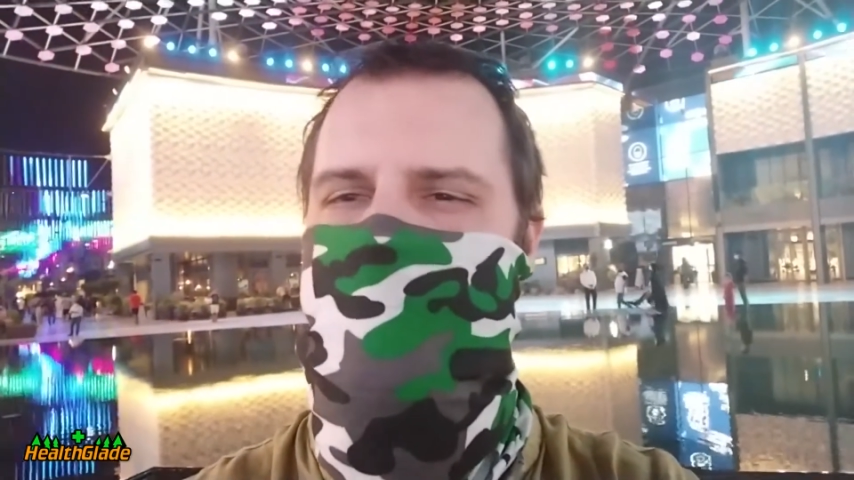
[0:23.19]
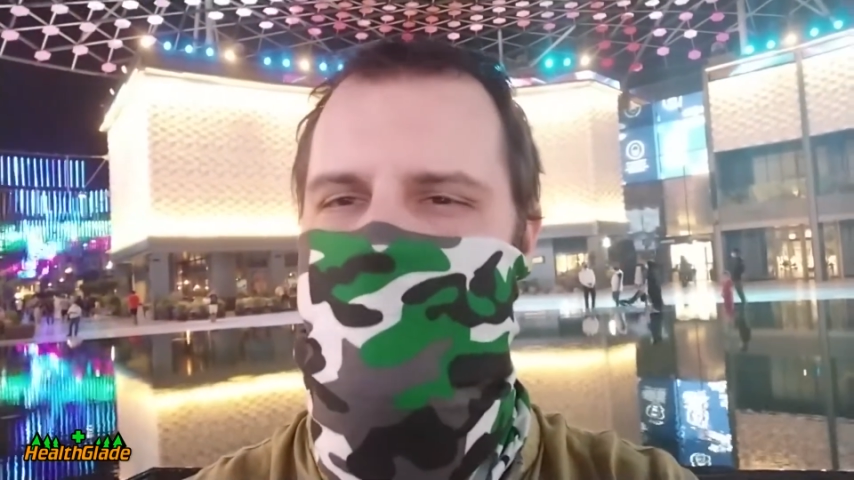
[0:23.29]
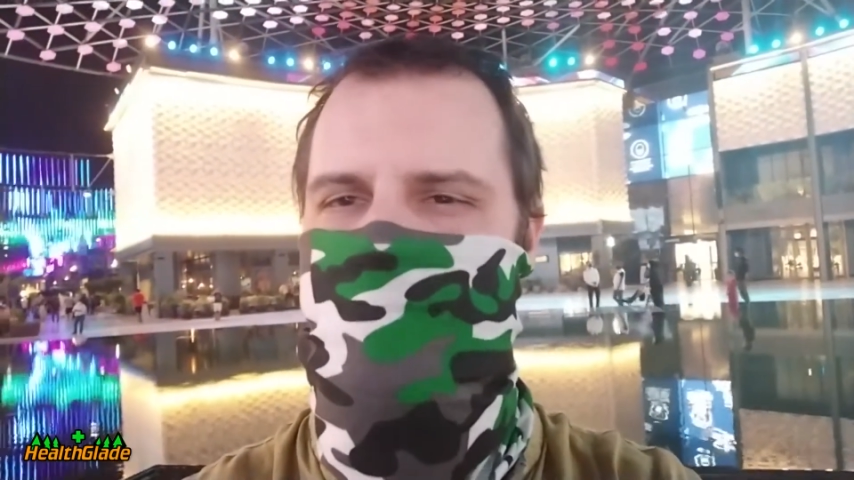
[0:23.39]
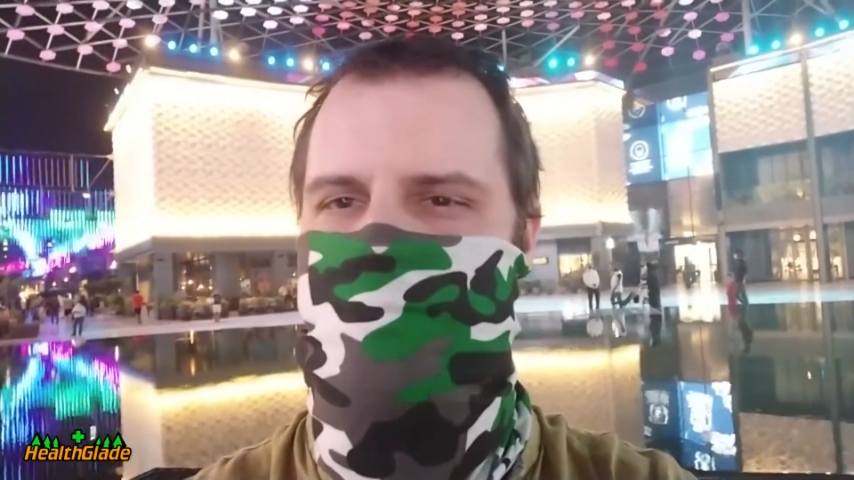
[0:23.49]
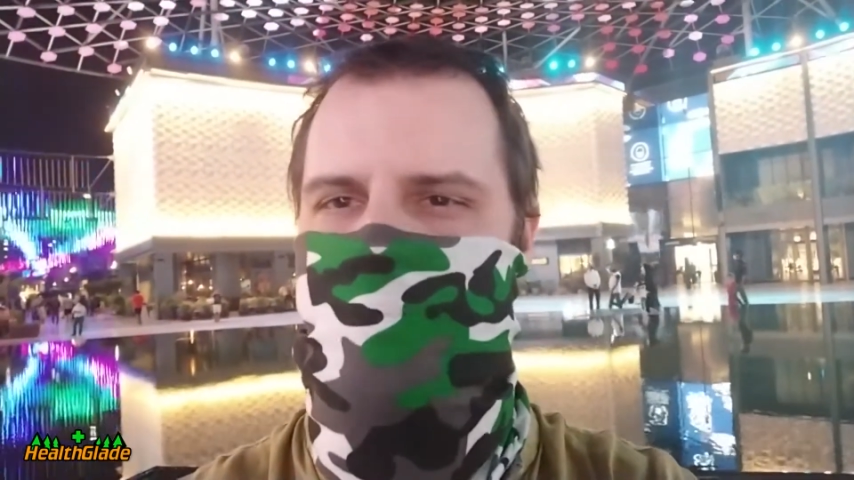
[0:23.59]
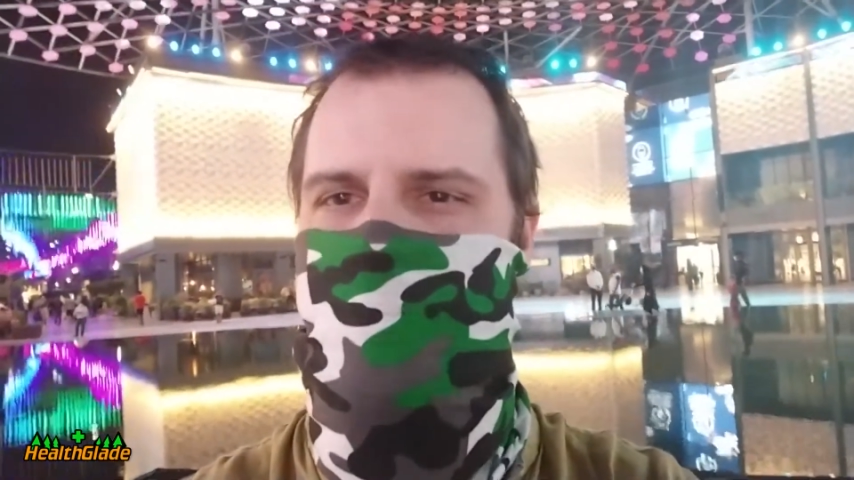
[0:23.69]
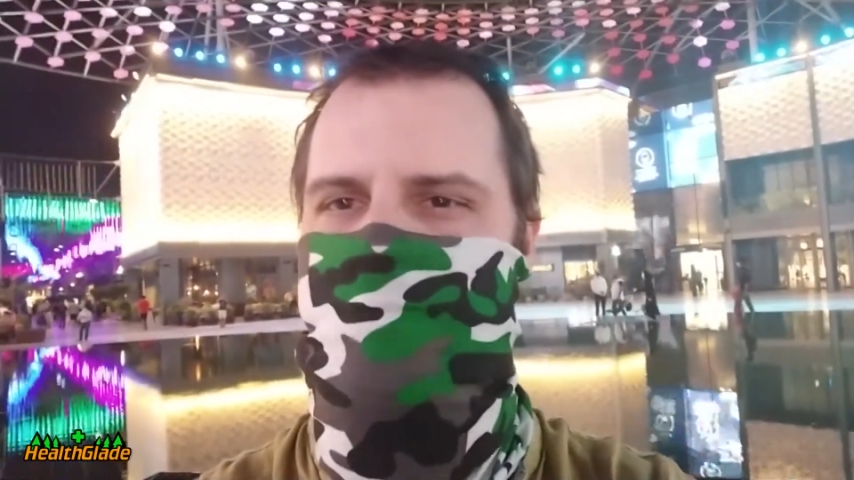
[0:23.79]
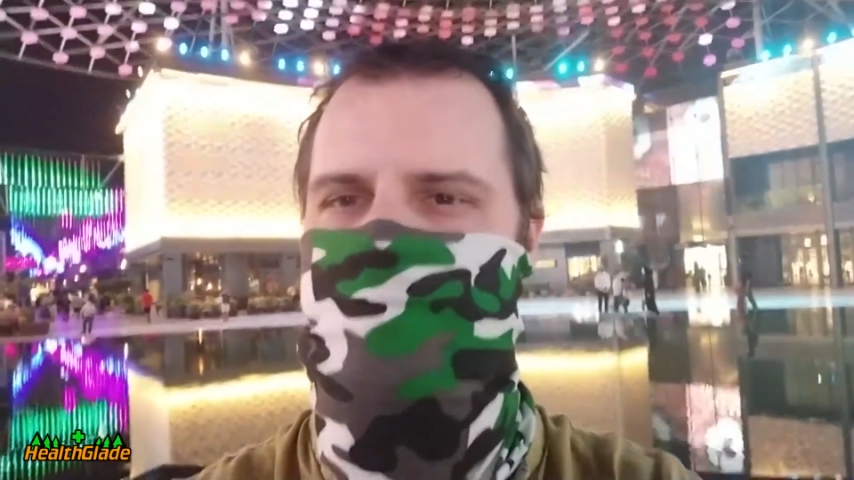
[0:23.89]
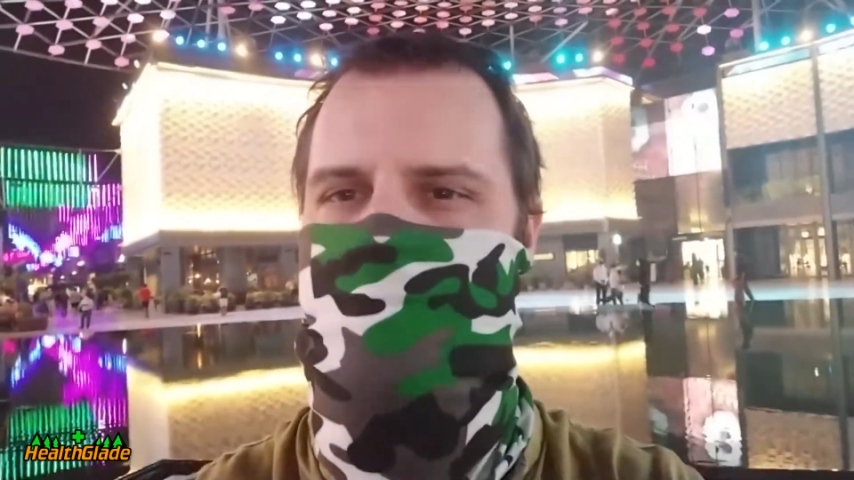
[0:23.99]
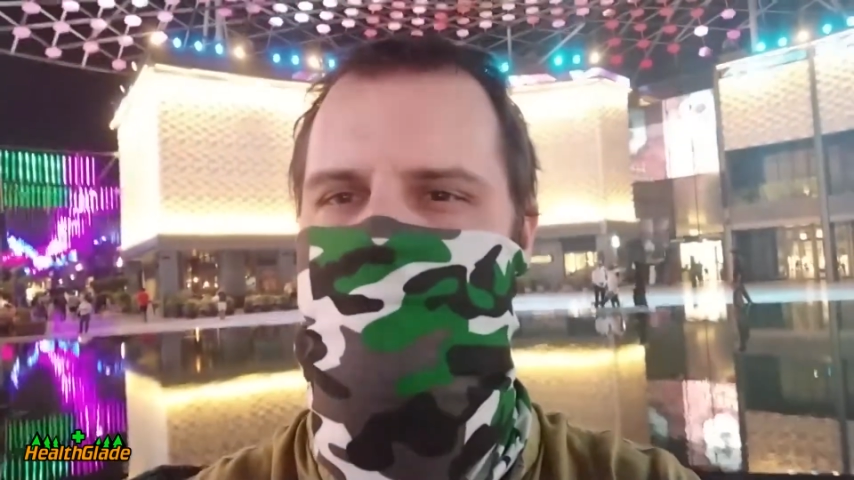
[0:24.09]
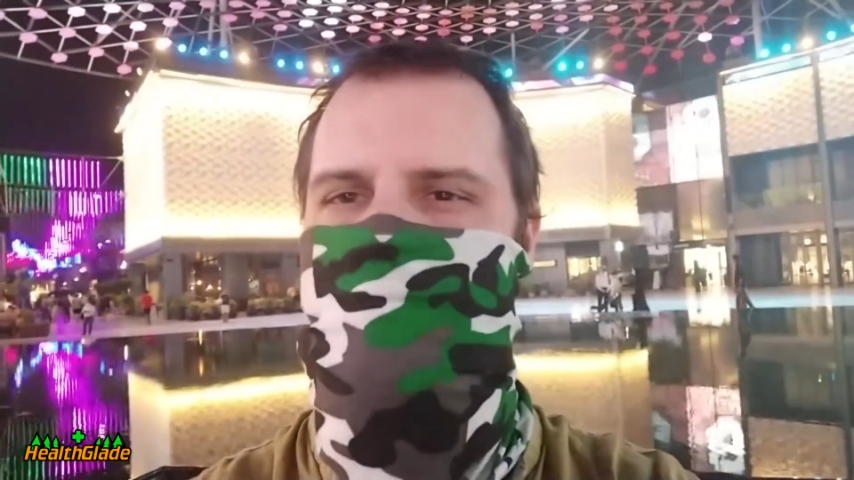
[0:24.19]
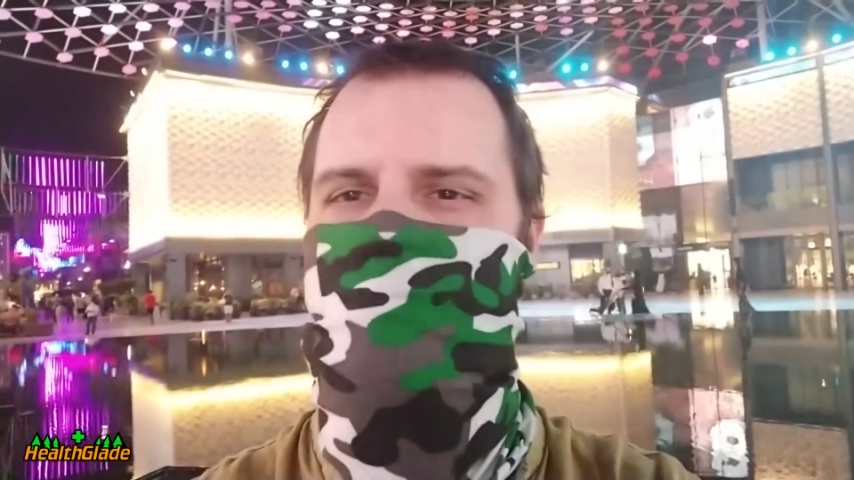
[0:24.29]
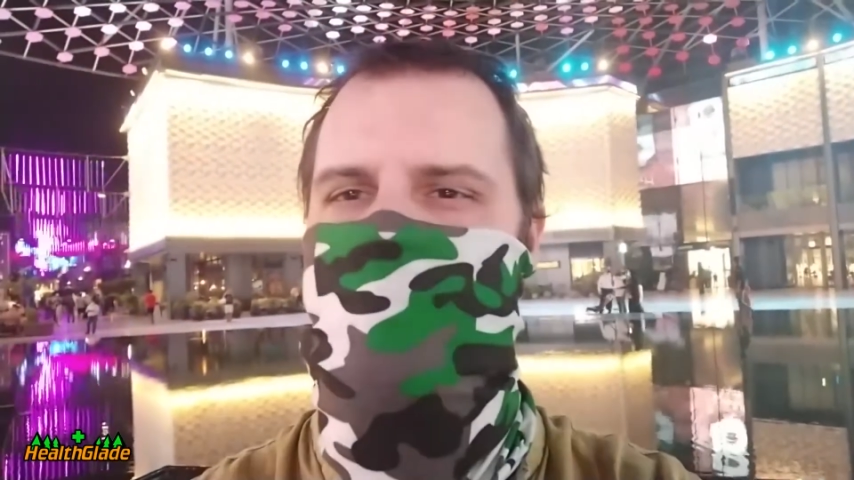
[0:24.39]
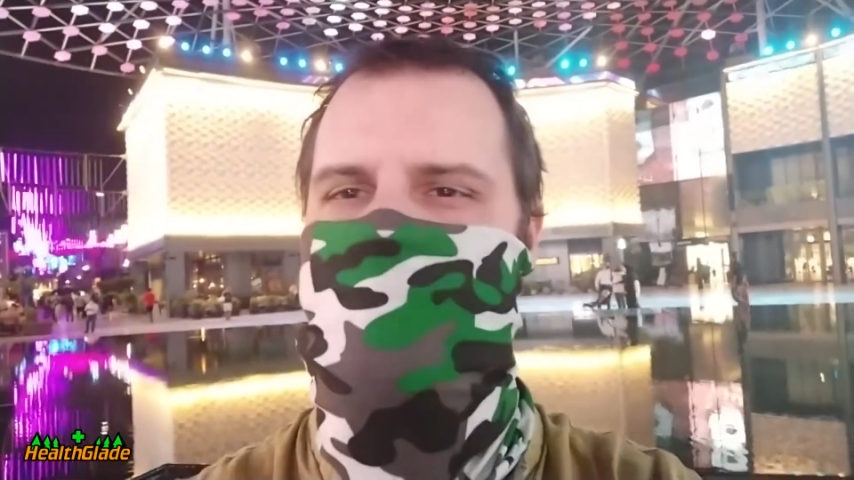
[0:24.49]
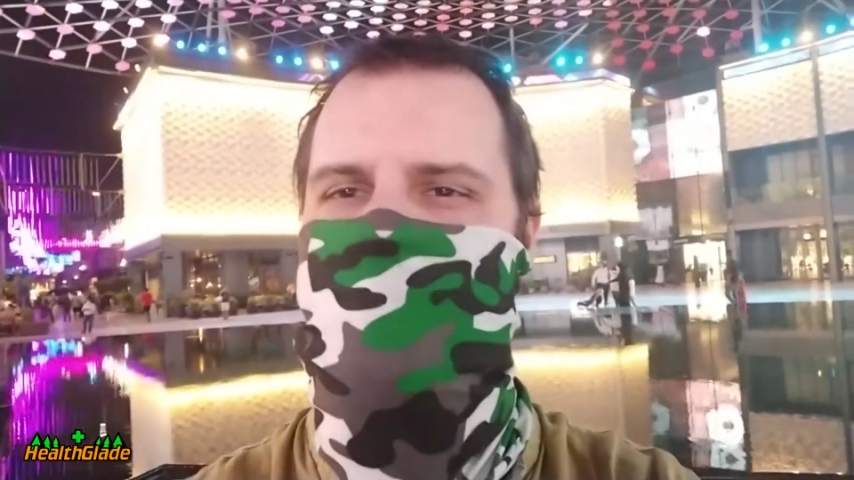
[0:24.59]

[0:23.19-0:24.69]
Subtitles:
Here are 5 of them with